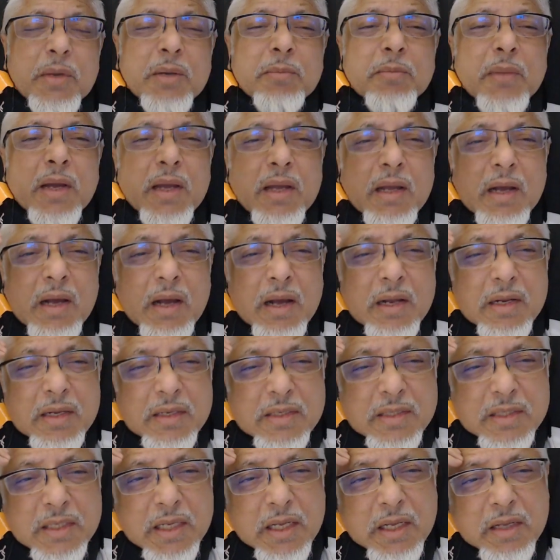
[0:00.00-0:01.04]
But my
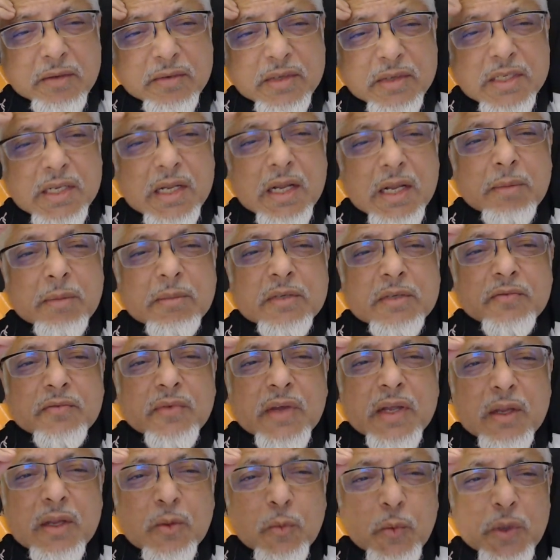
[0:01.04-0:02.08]
understanding of Islam is
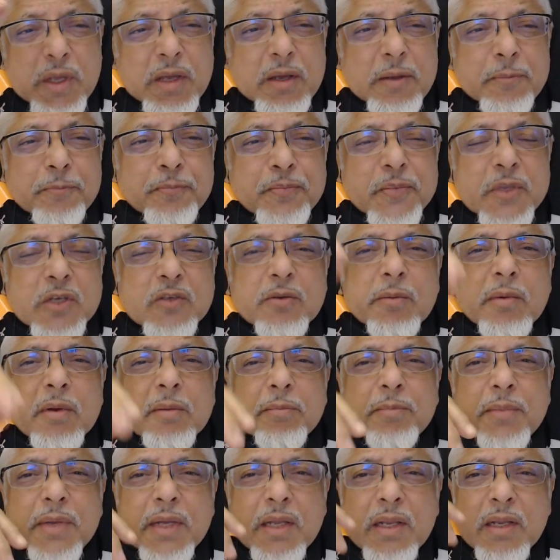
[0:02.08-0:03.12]
very weak. So I'm
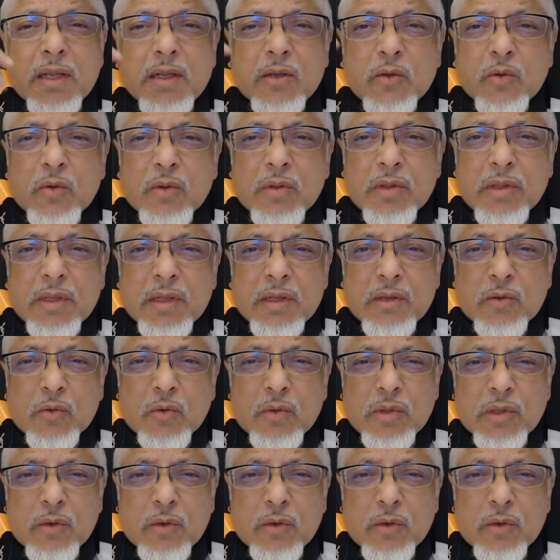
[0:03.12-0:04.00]
appealing to the